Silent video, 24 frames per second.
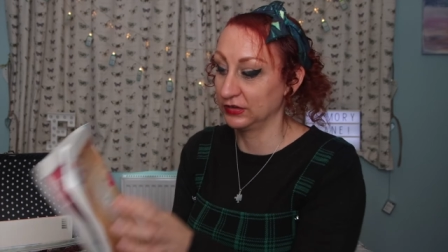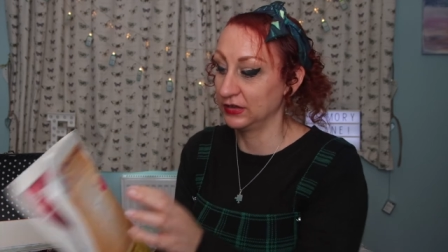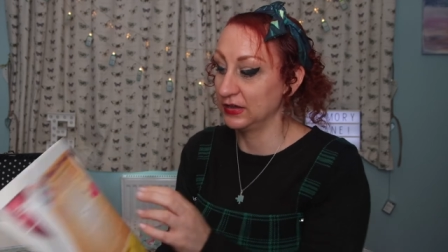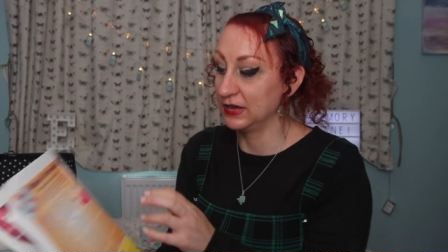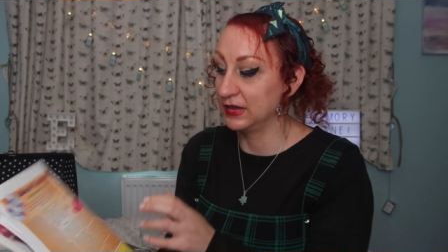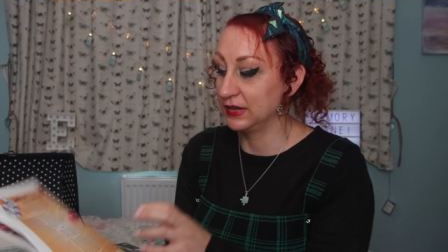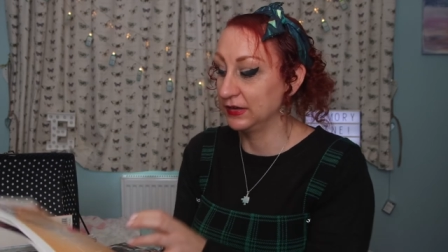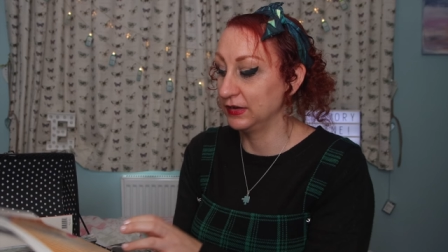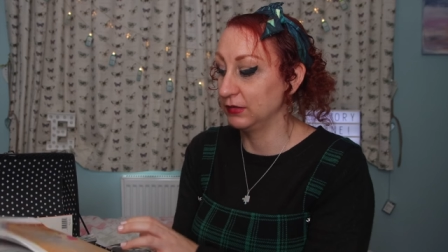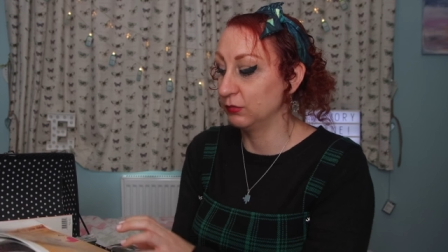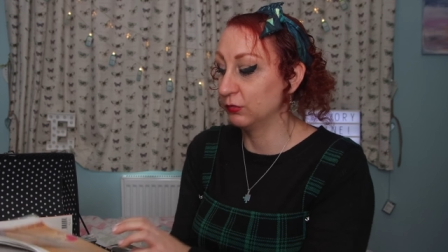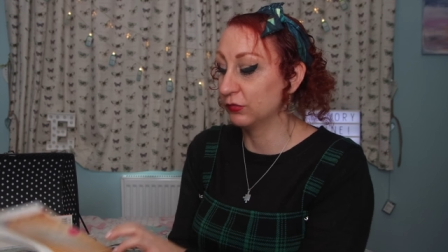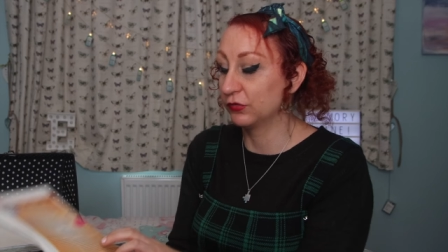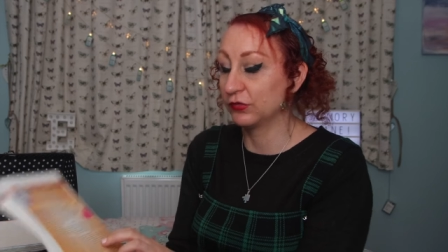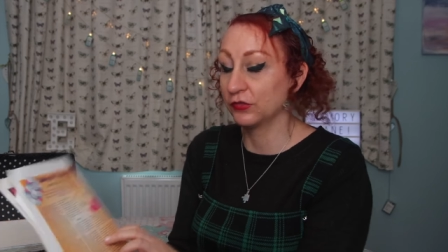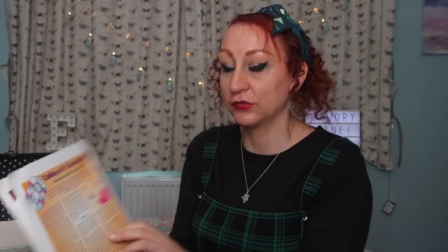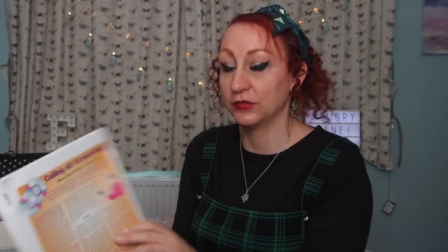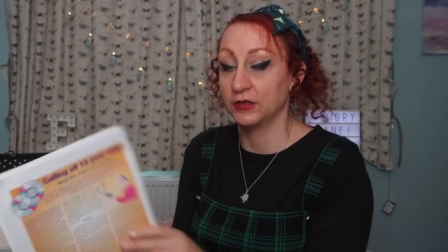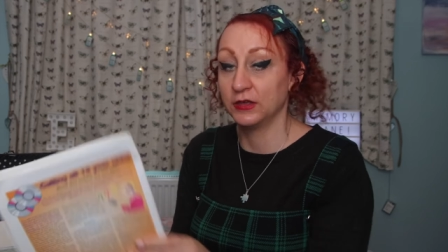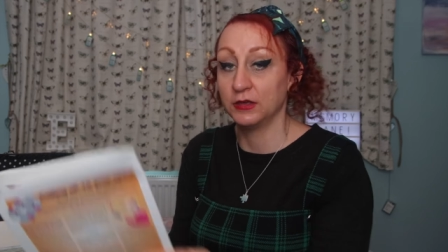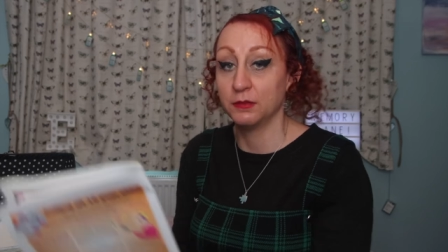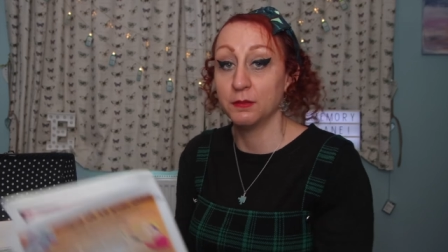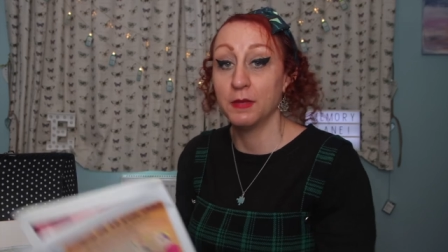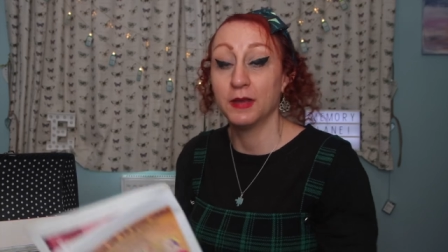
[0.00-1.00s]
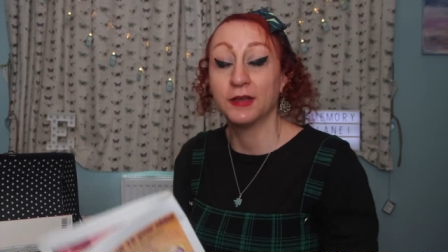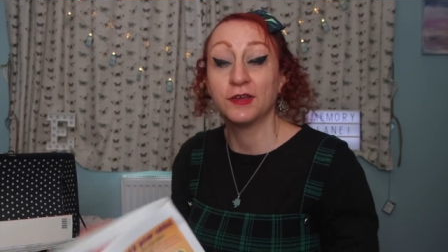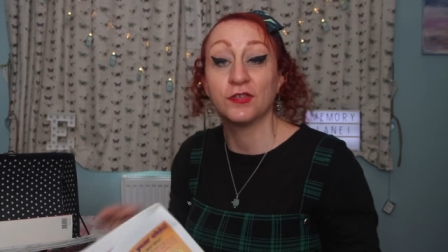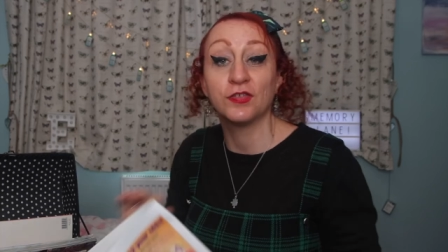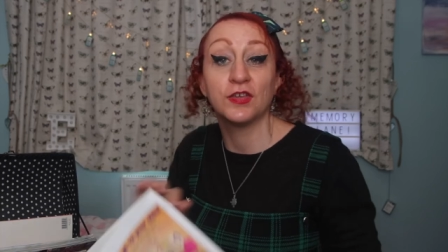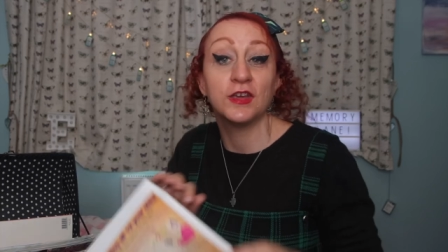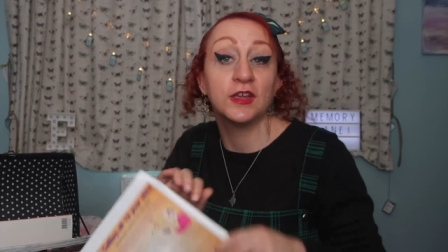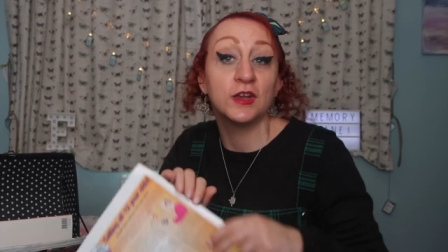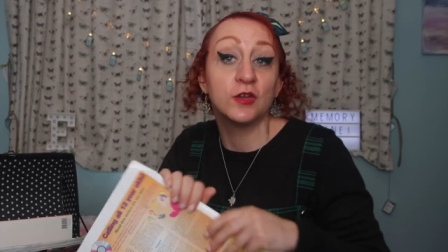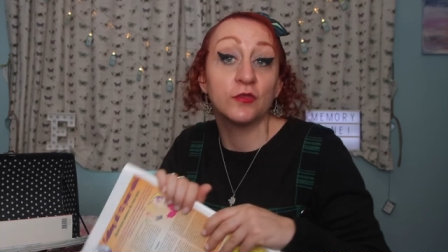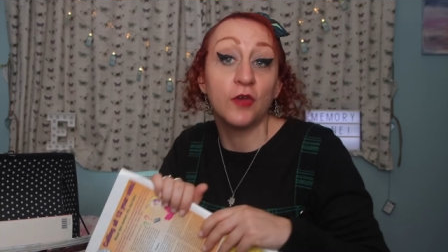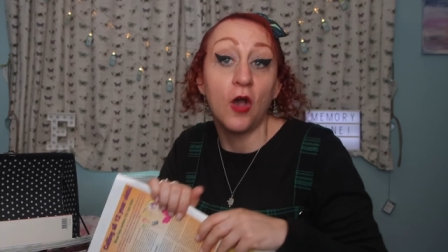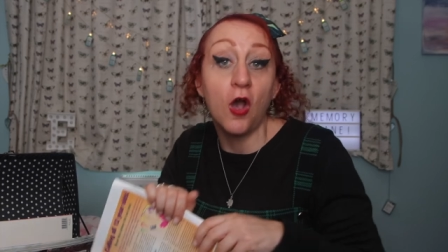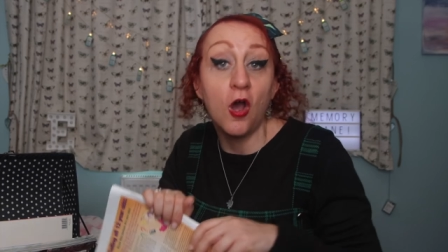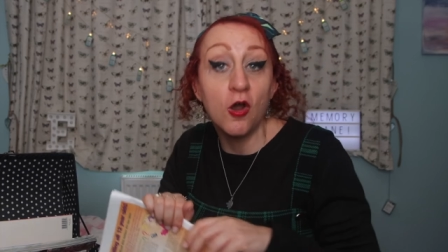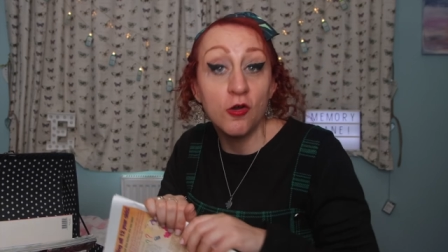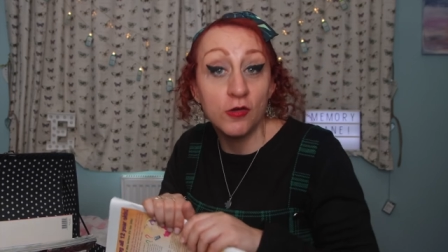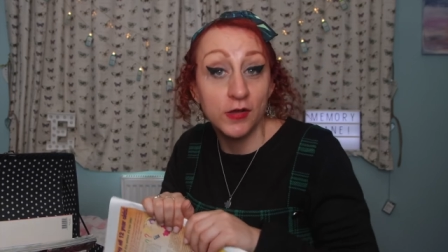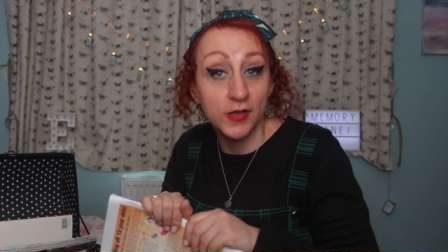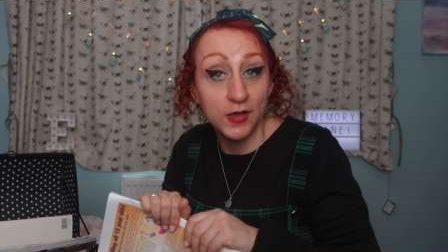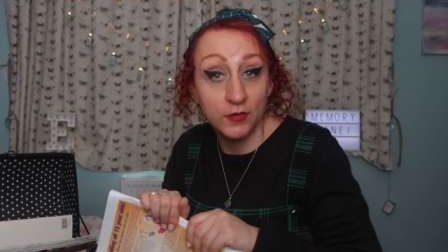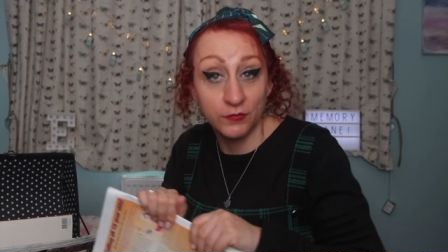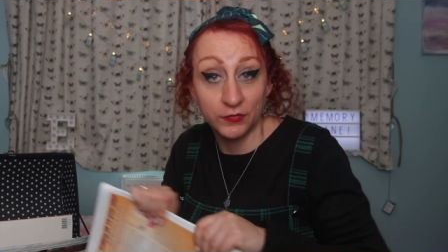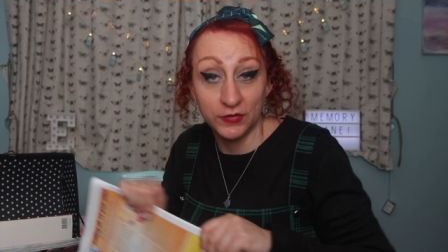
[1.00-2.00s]
and it was the magazine of
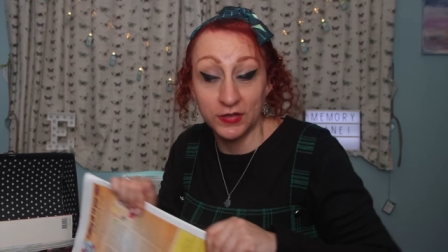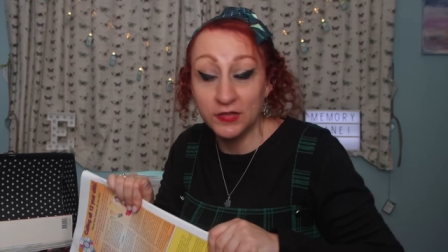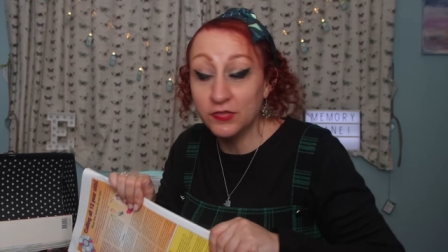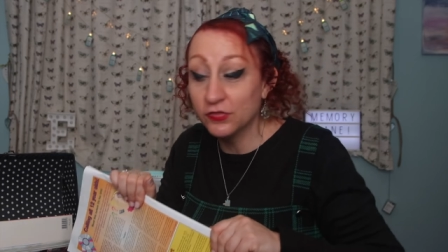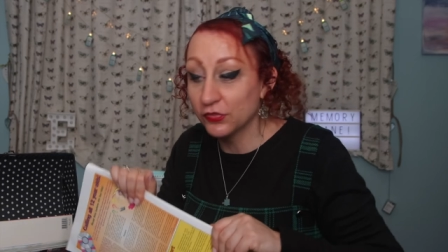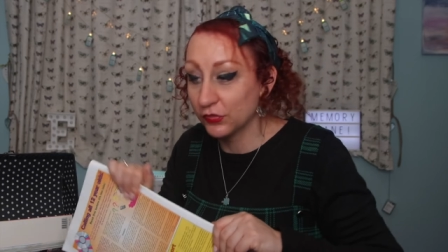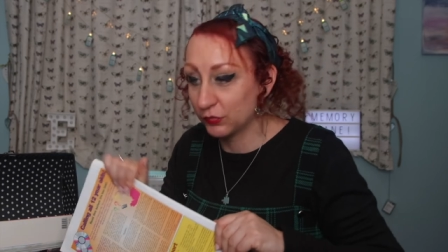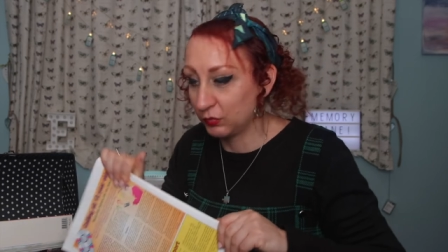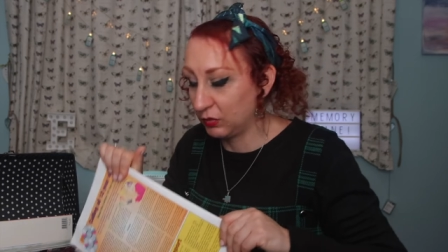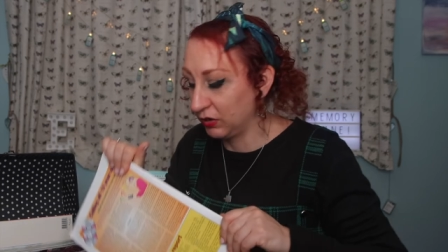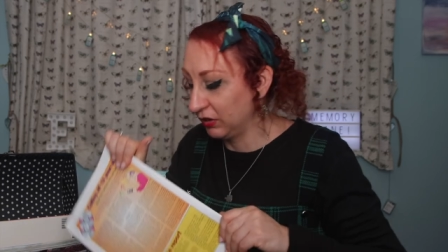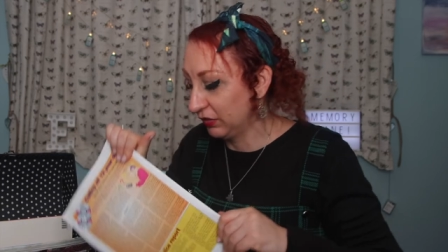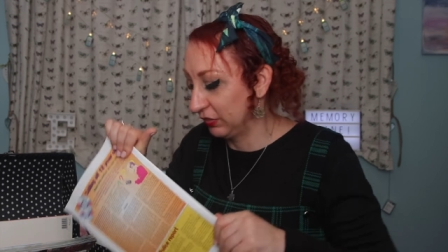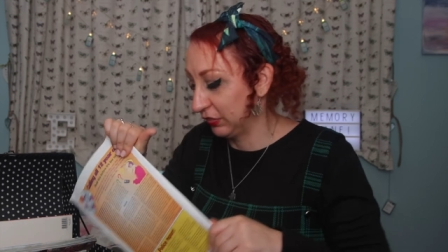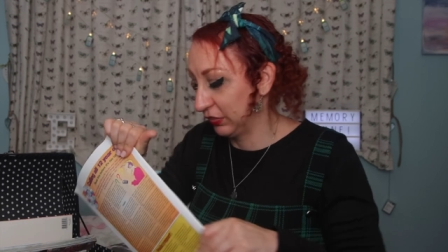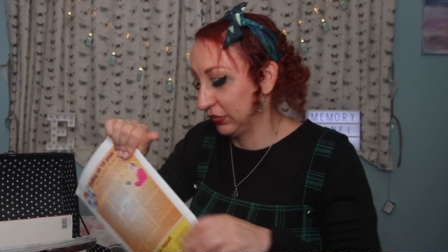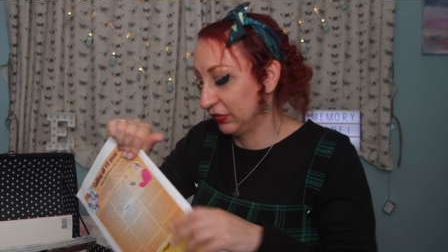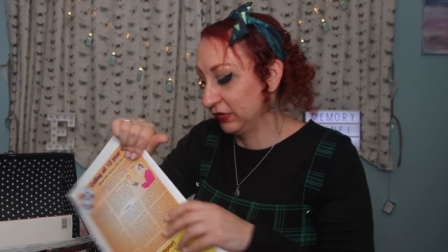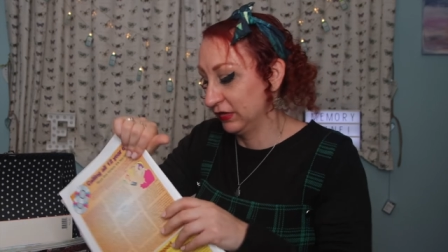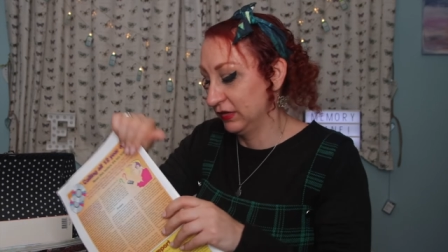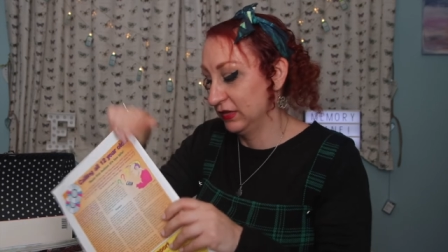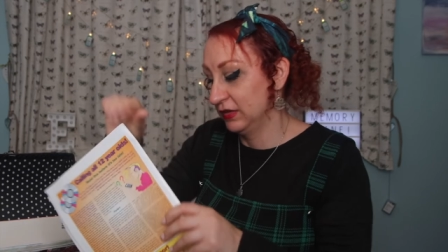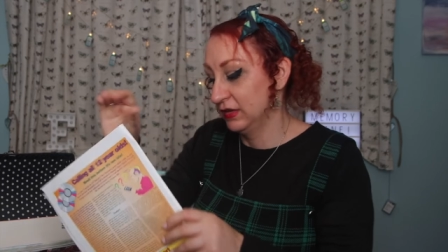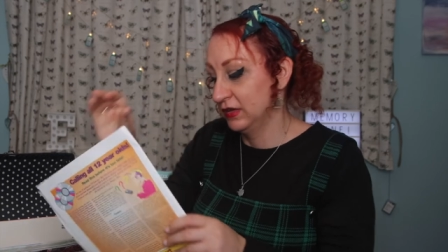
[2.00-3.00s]
RAF Innsworth.